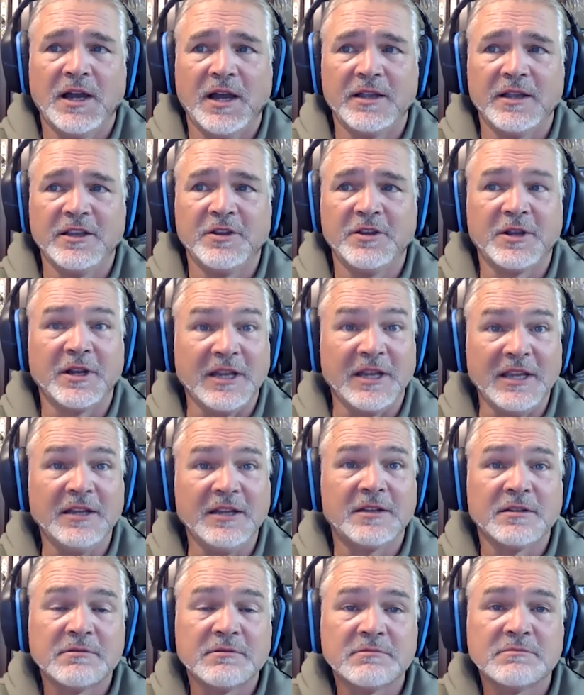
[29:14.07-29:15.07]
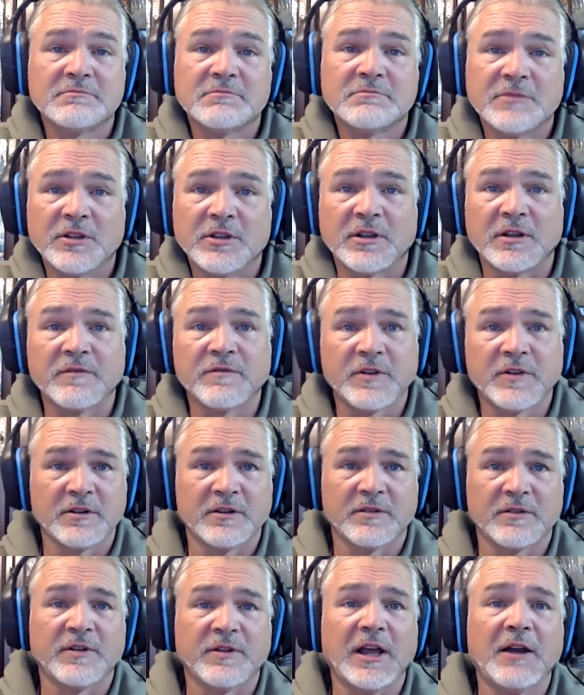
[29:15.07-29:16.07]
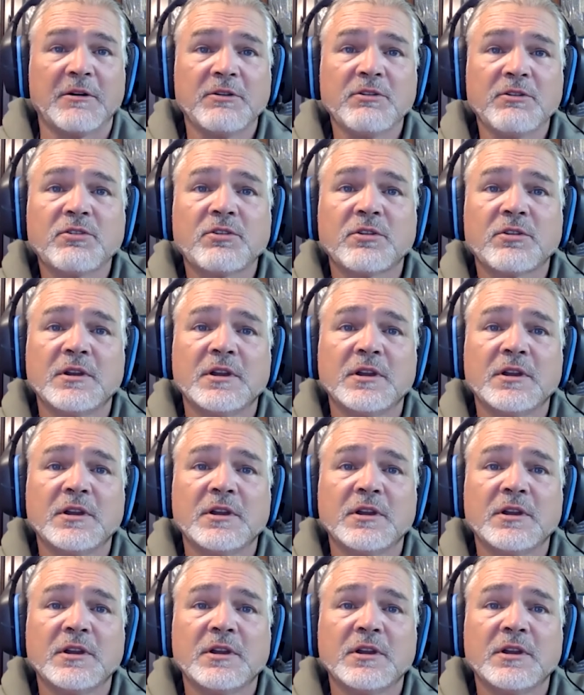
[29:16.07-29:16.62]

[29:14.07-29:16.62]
You can eat. You can fritter the flowers.